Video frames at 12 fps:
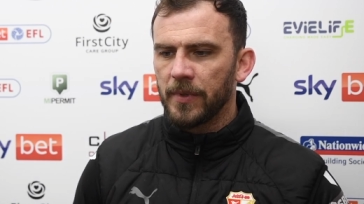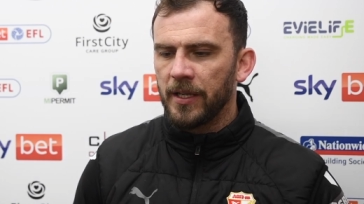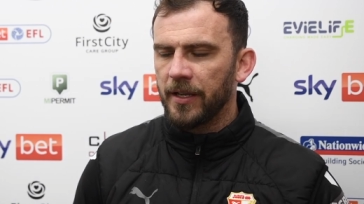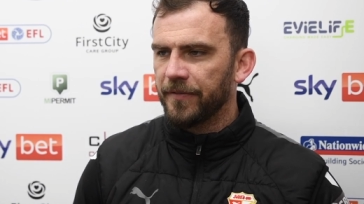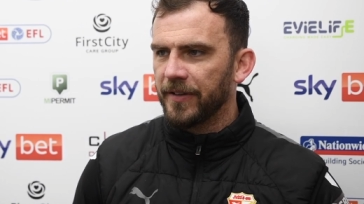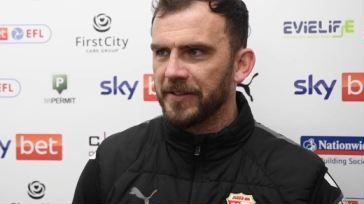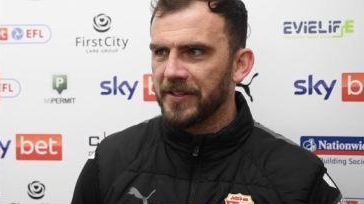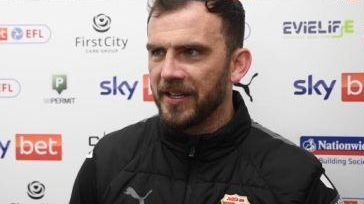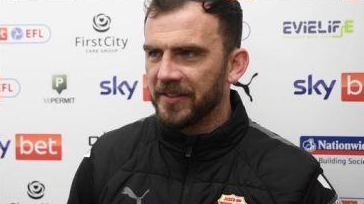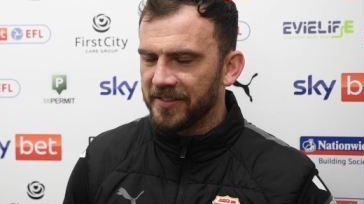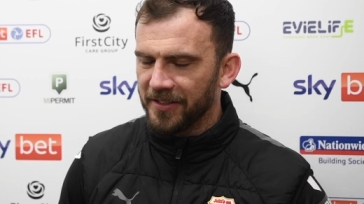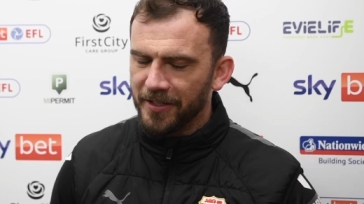Yeah,
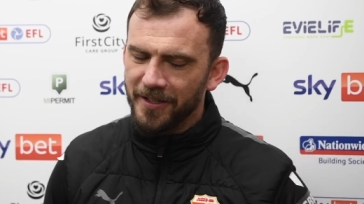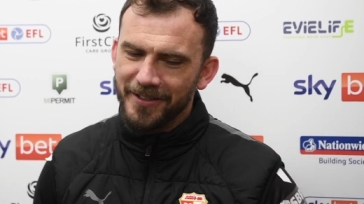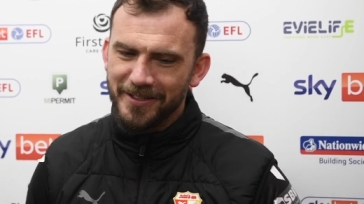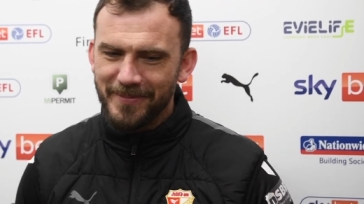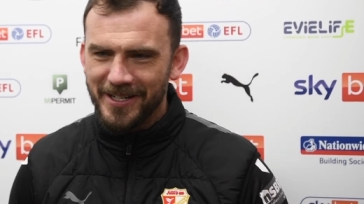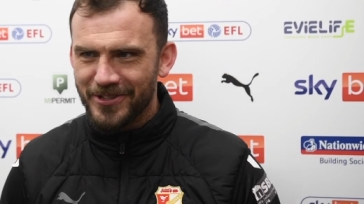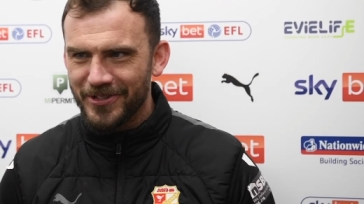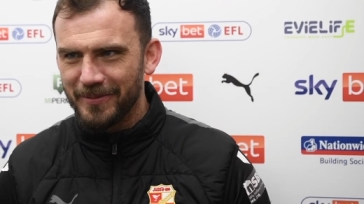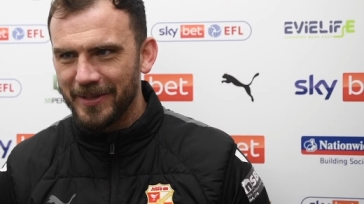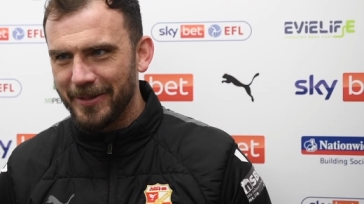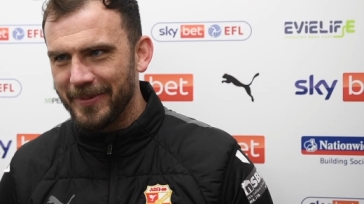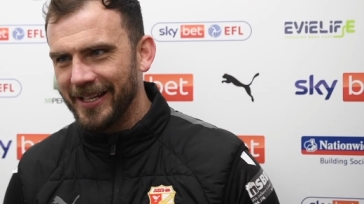fantastic. I'd imagine it'd
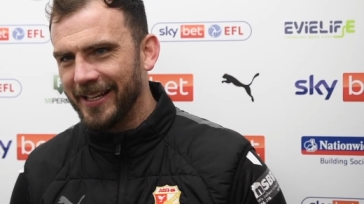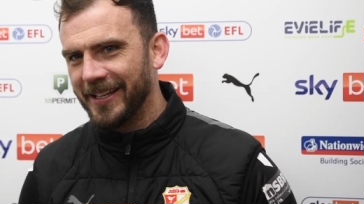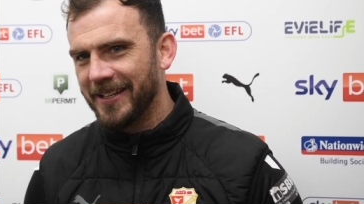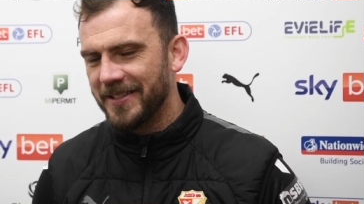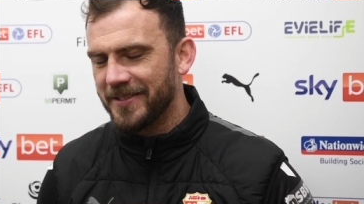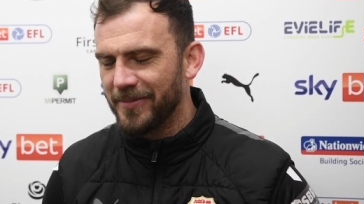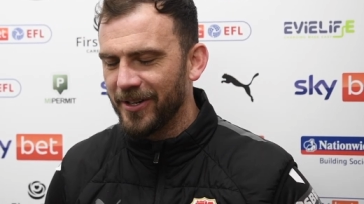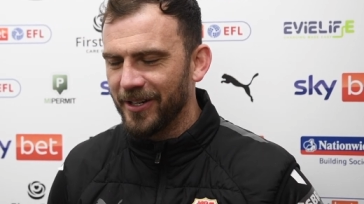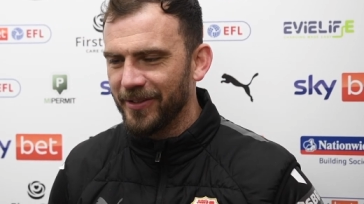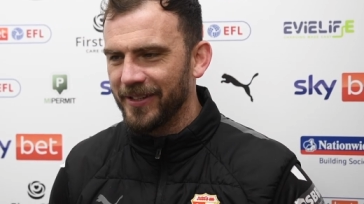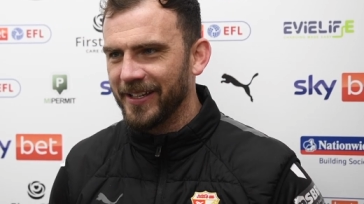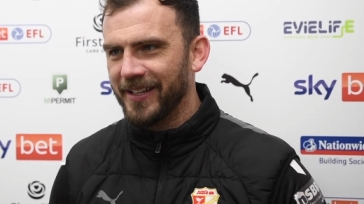be a bit leggy
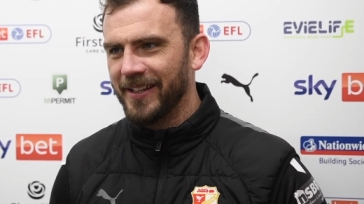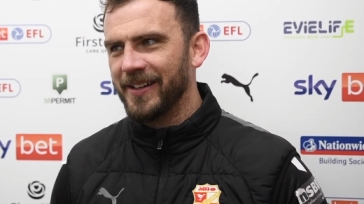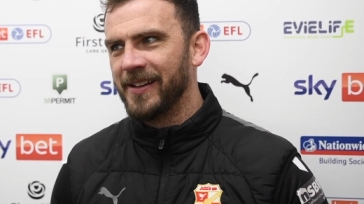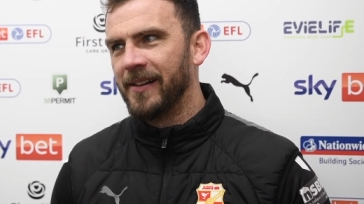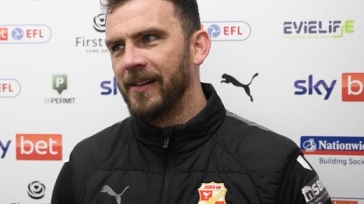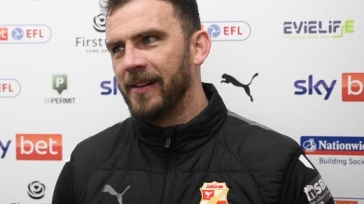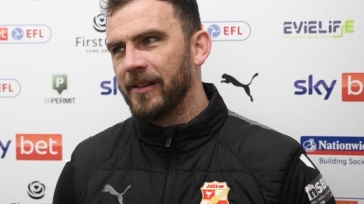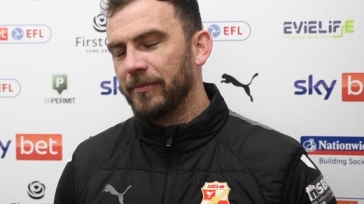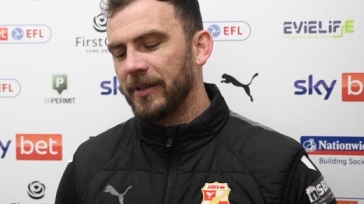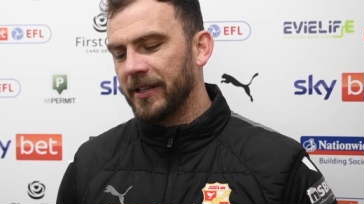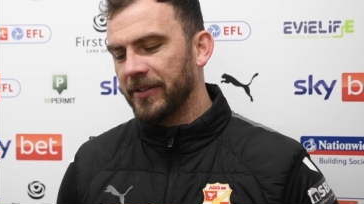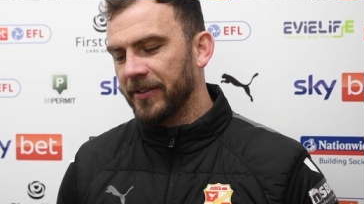tomorrow. Yeah.
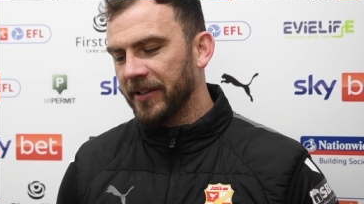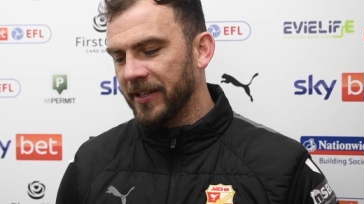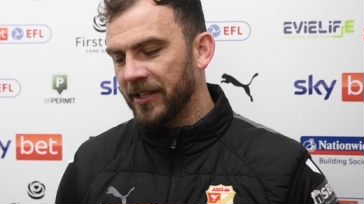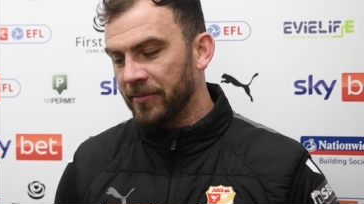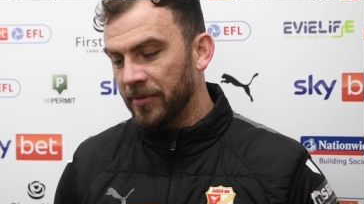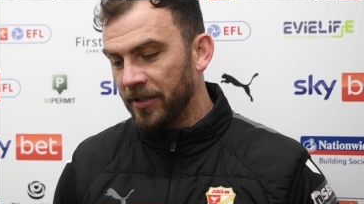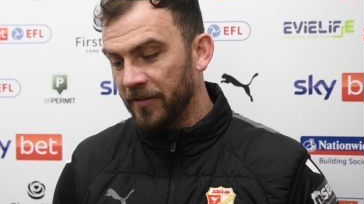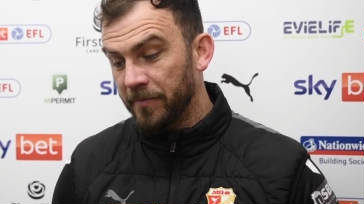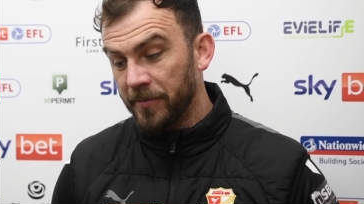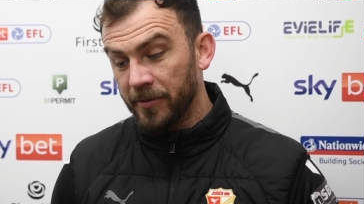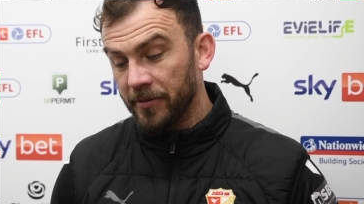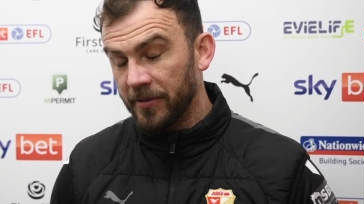Planned on getting him off,
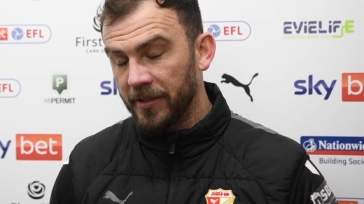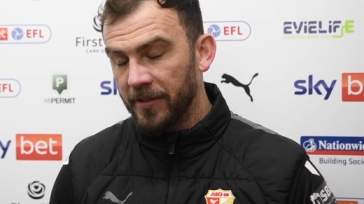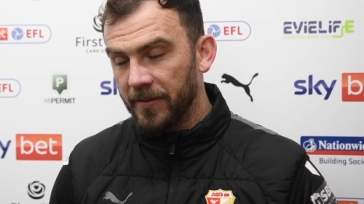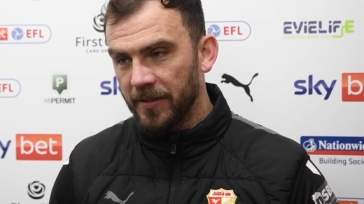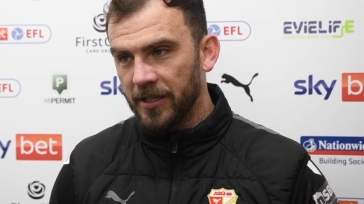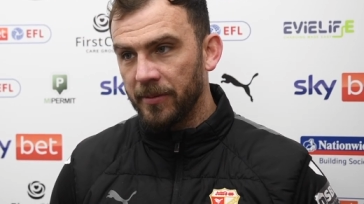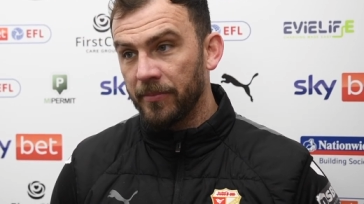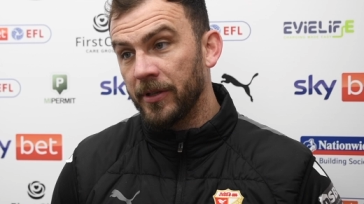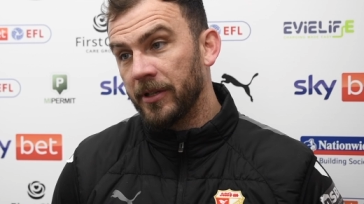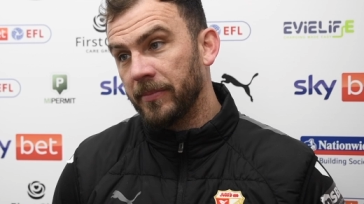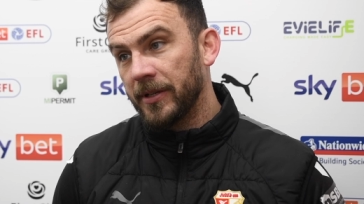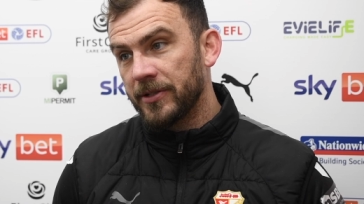but needed to keep him on
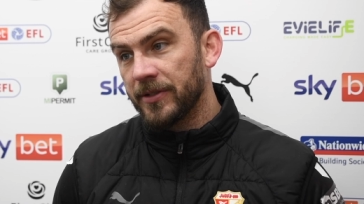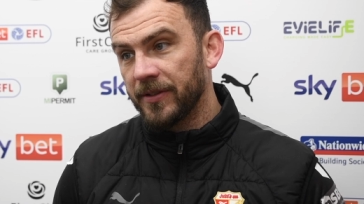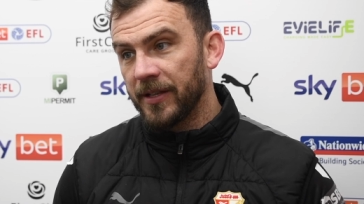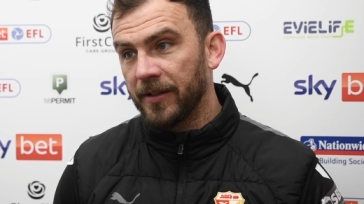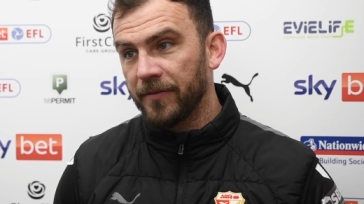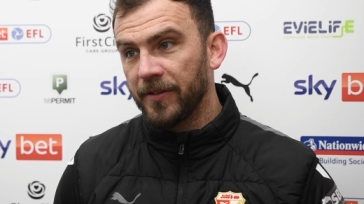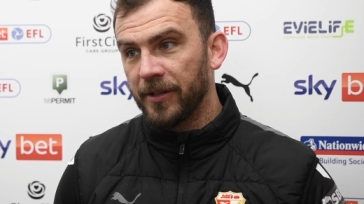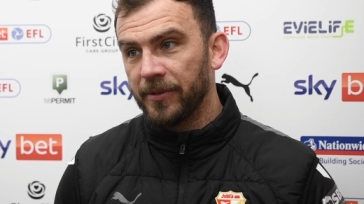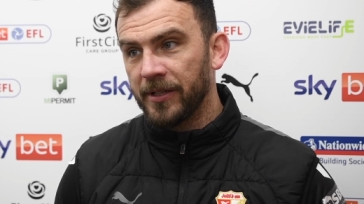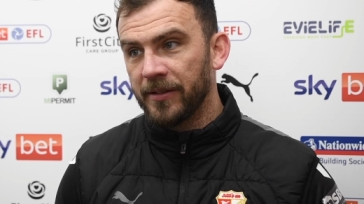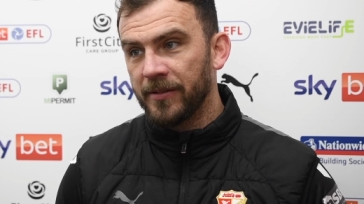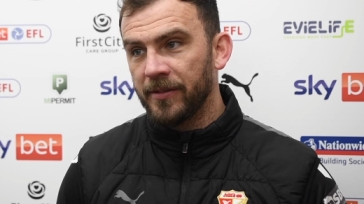the pitch, and thankfully we
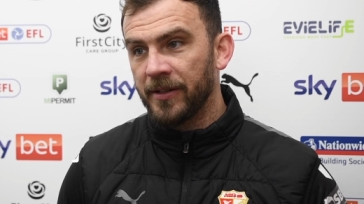did.